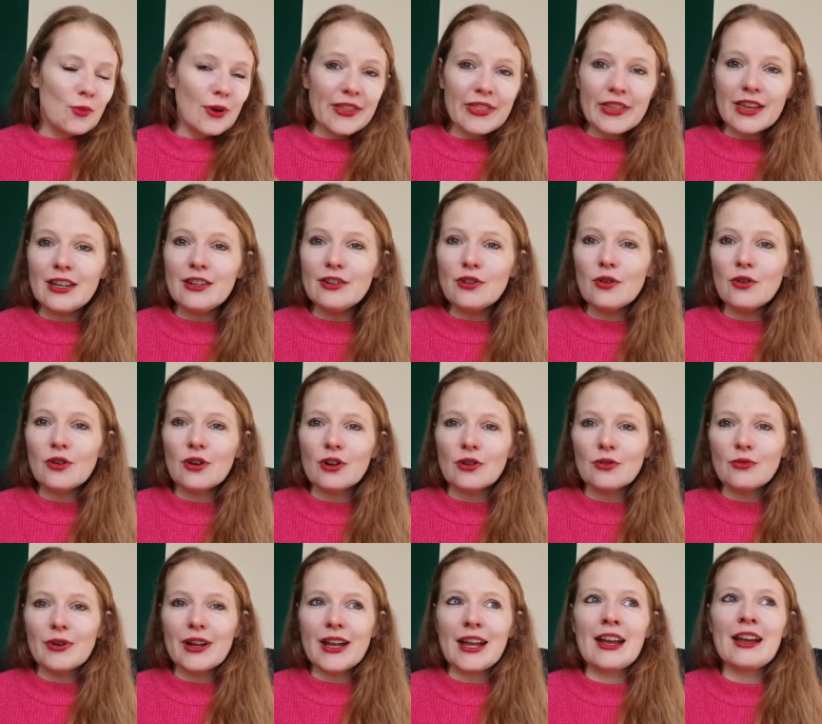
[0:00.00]
within your
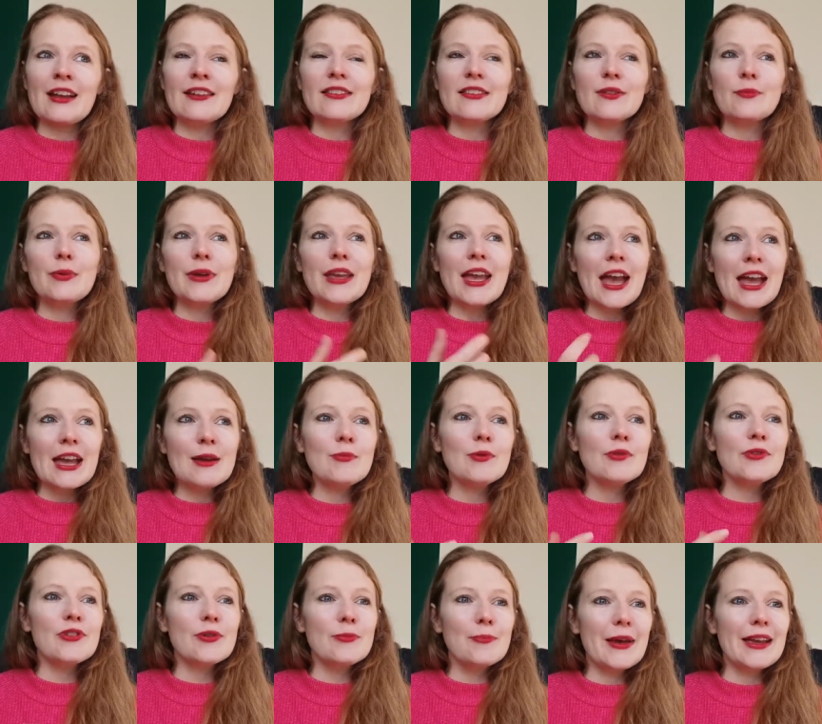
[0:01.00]
career to be
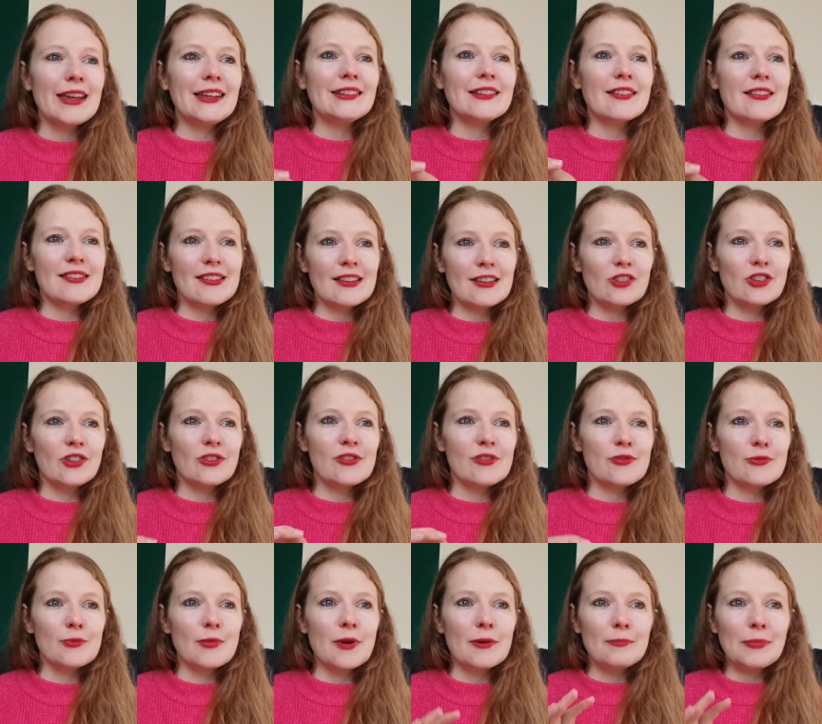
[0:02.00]
able to make
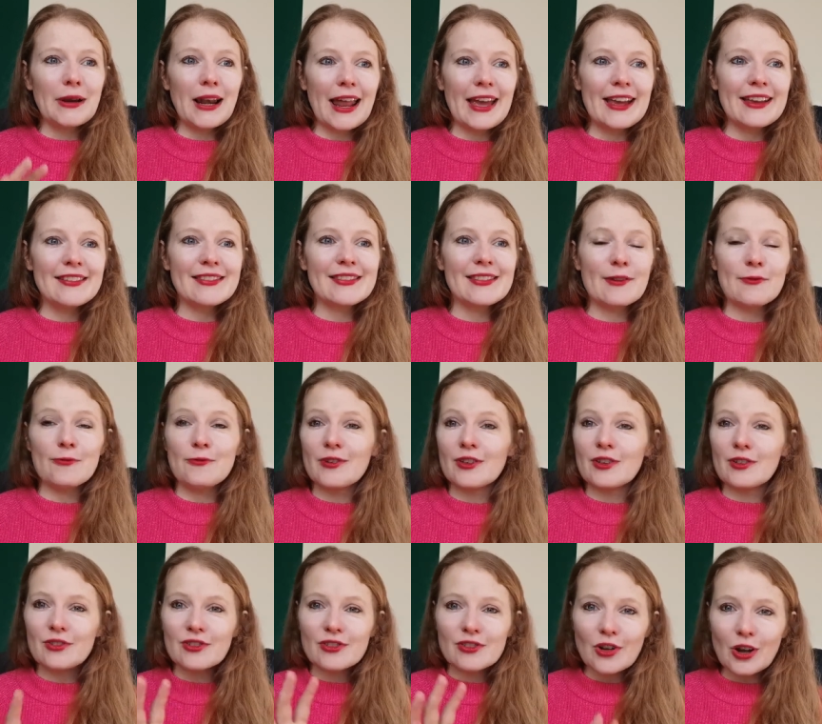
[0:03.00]
decisions from a place that
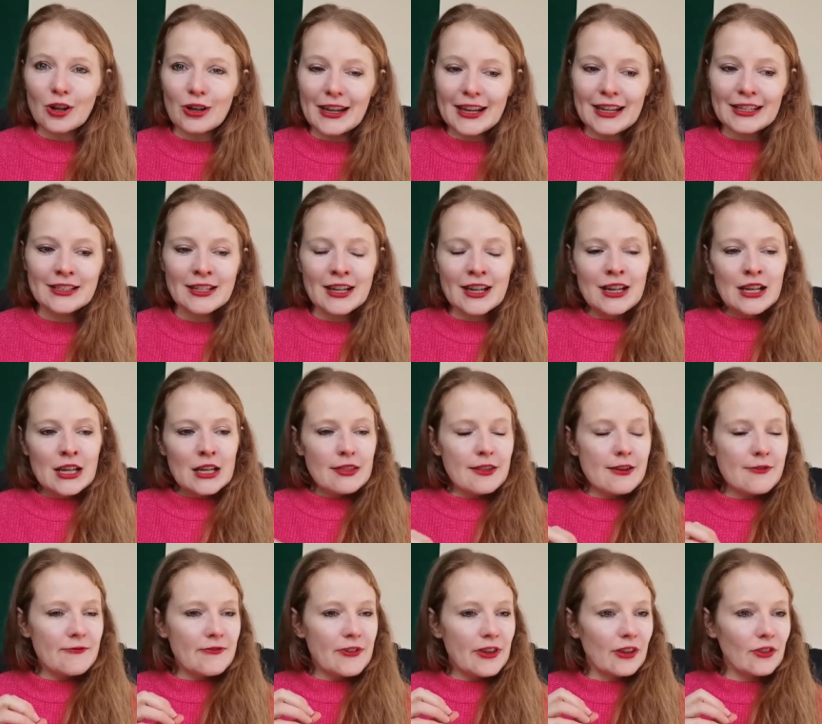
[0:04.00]
feels solid,
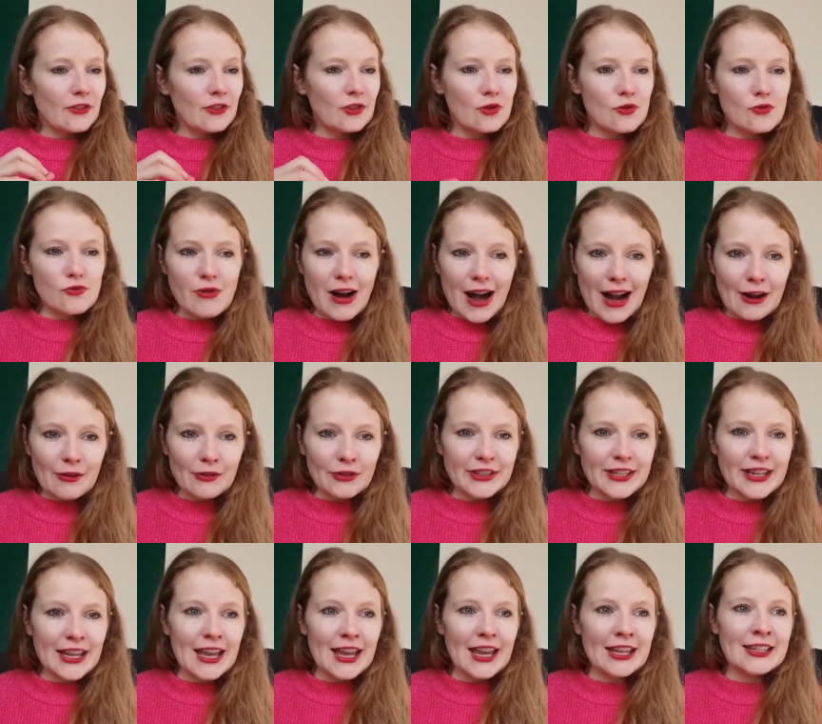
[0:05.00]
that feels
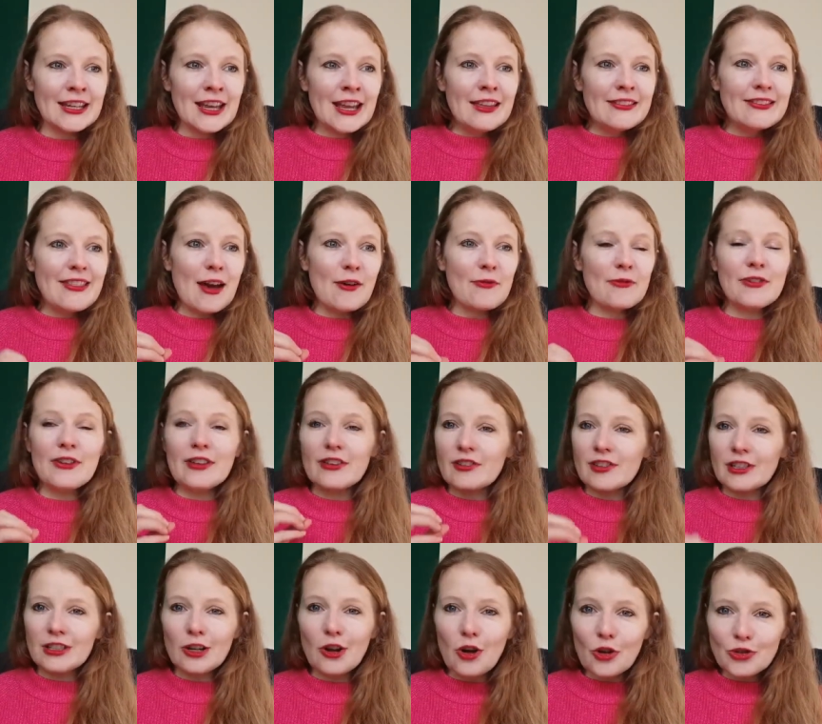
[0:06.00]
grounded, that
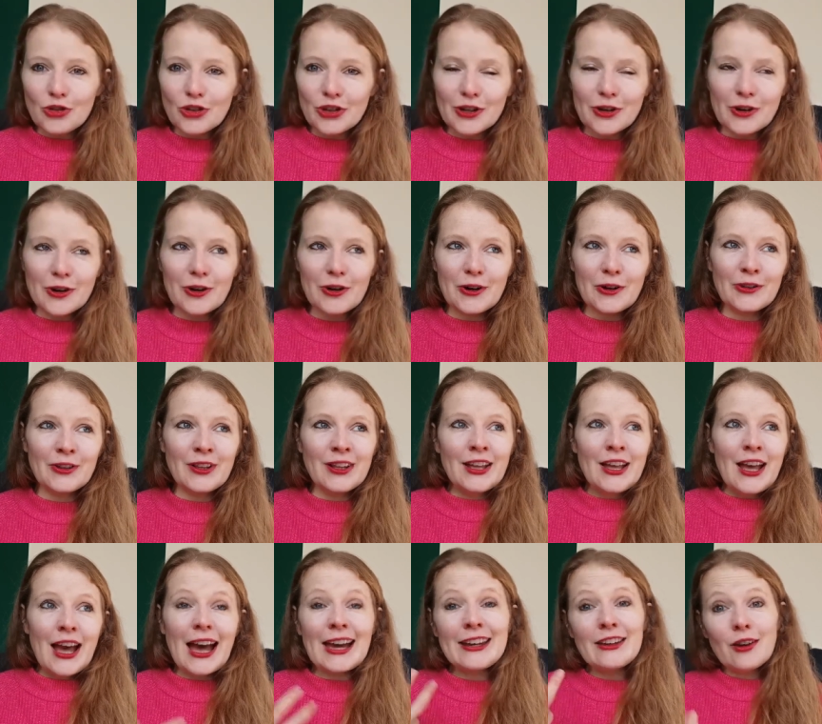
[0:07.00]
feels logical
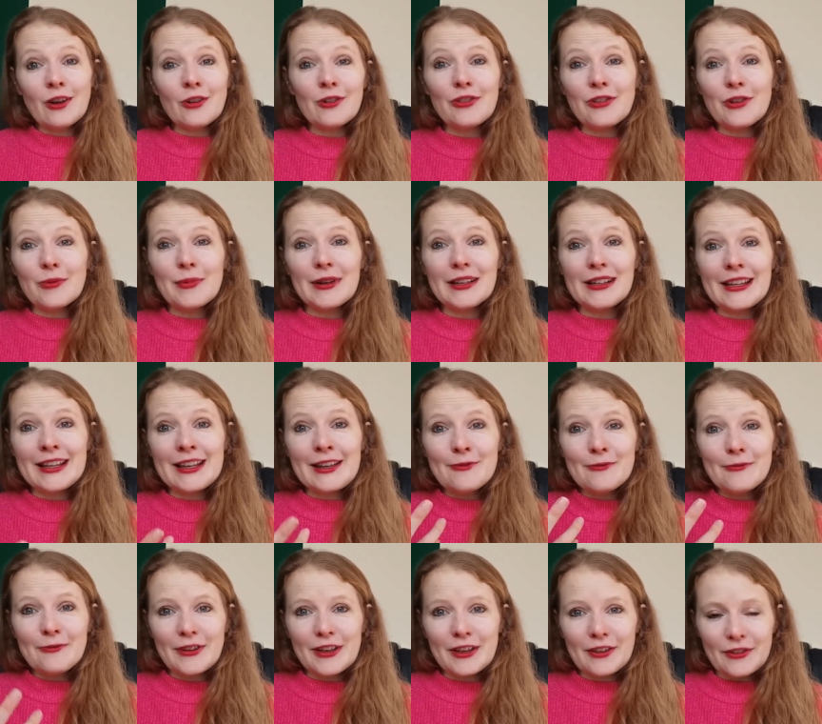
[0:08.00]
and
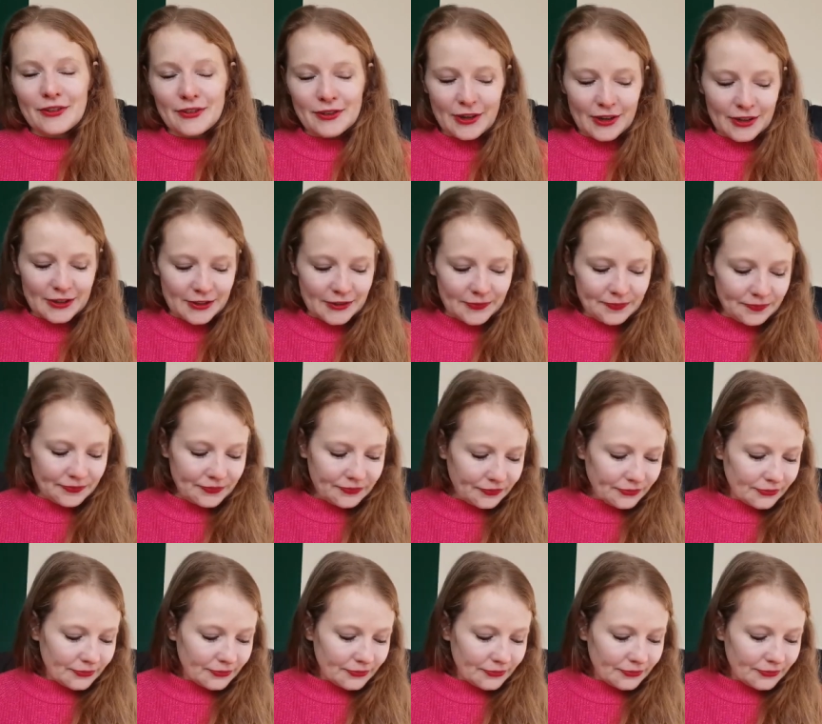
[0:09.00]
ultimately feels good.